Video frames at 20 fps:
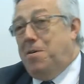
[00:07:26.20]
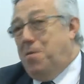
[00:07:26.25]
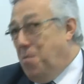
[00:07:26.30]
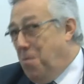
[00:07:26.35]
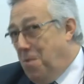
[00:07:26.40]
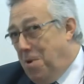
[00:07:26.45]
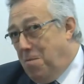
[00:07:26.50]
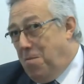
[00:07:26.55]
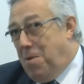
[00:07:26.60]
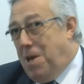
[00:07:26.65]

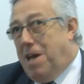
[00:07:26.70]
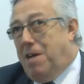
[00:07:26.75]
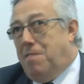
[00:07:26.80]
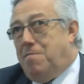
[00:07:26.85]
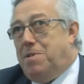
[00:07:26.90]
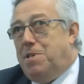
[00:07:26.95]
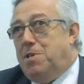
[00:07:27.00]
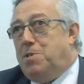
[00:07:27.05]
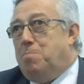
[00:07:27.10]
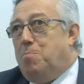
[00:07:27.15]
We
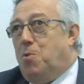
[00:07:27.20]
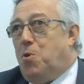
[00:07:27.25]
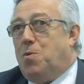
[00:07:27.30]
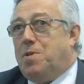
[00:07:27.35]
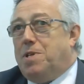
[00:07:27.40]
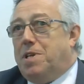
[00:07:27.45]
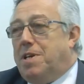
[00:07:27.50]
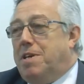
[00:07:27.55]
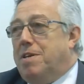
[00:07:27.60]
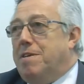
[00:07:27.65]
have this
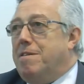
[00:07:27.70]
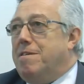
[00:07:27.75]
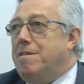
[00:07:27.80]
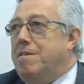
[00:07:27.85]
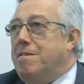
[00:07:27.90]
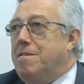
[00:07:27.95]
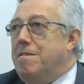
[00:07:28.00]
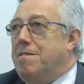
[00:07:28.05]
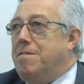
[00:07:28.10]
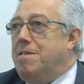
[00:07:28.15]
morning
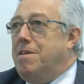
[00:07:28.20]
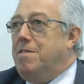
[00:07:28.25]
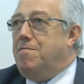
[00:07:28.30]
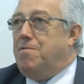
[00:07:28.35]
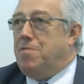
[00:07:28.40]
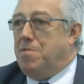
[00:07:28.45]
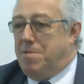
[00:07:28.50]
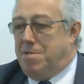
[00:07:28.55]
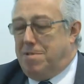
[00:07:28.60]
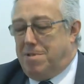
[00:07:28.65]

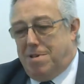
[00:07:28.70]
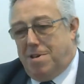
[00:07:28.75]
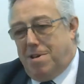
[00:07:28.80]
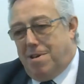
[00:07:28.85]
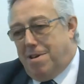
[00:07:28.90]
different